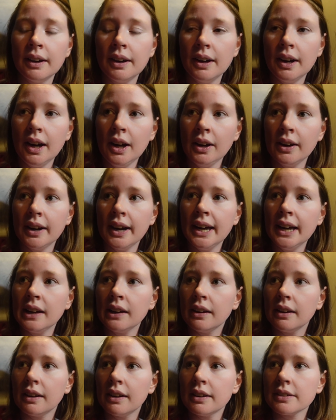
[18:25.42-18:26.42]
All
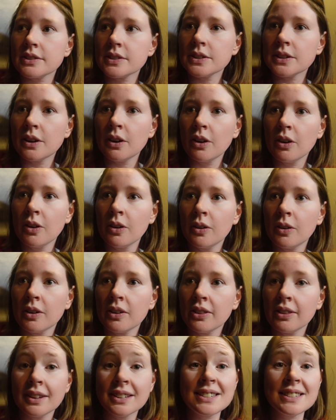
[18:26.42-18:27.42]
right, so
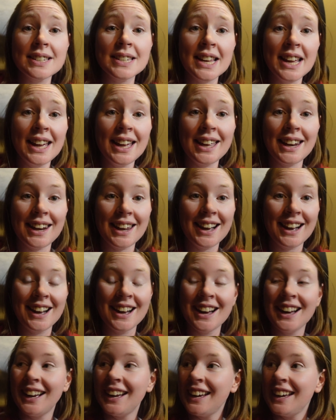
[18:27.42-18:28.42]
this is it.
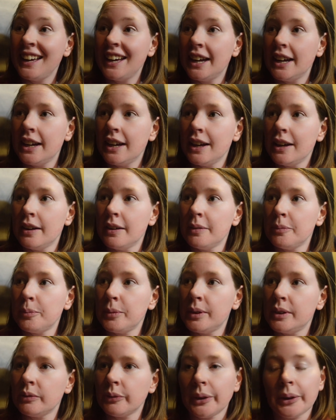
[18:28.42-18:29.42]

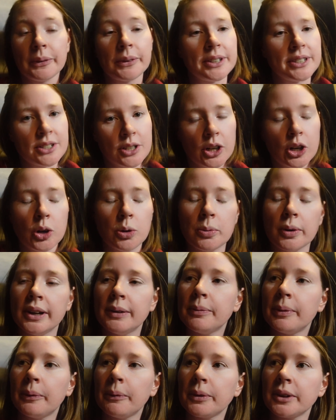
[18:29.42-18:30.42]
Well, we're in Tacoma,
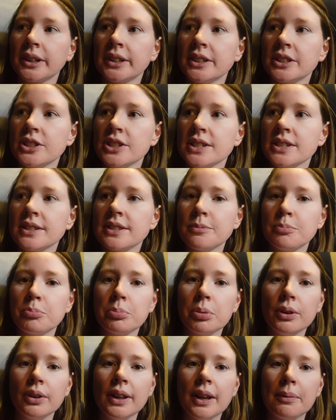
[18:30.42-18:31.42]
but we're gonna just
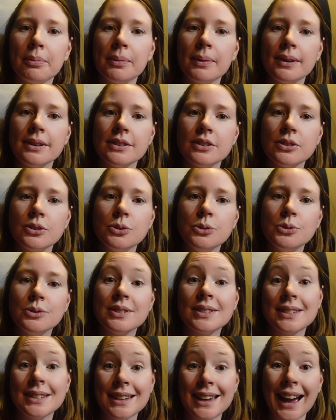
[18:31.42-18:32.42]
pull up to
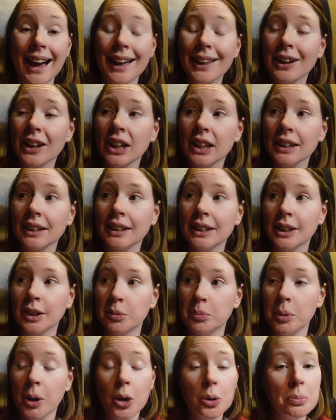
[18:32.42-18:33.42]
Seattle in a
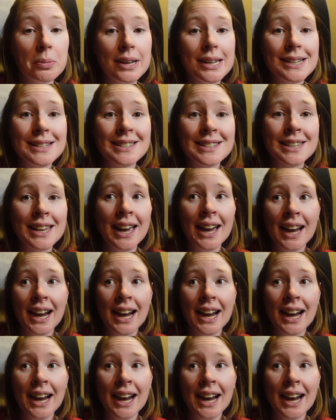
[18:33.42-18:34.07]
moment.